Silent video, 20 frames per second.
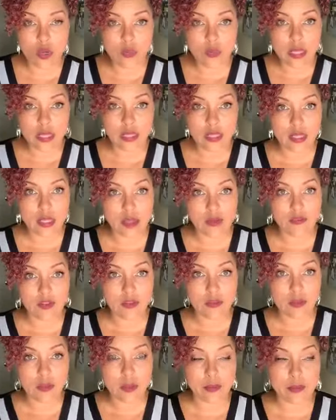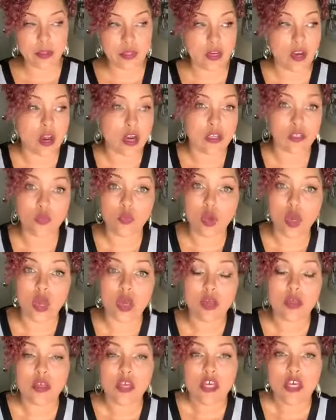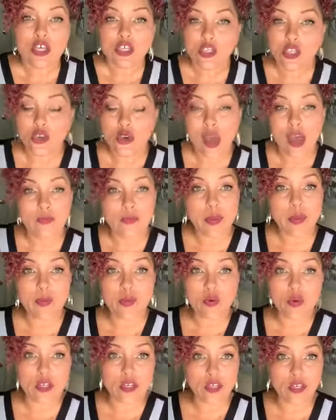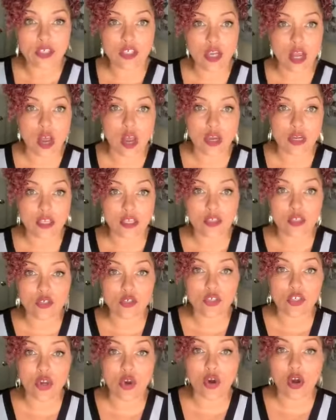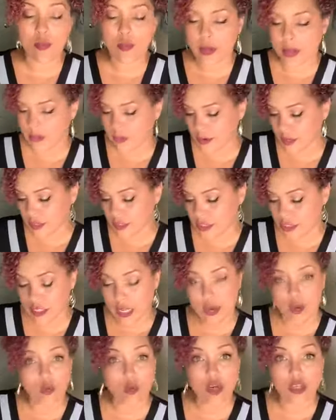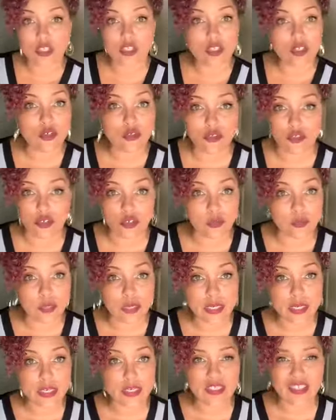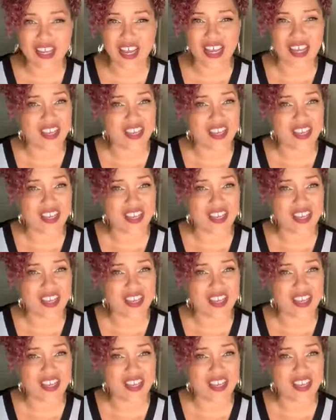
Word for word: What do you mean the level of the people in your audience? Well, do you have people in your audience who show up and they're just like ones, twos, or threes?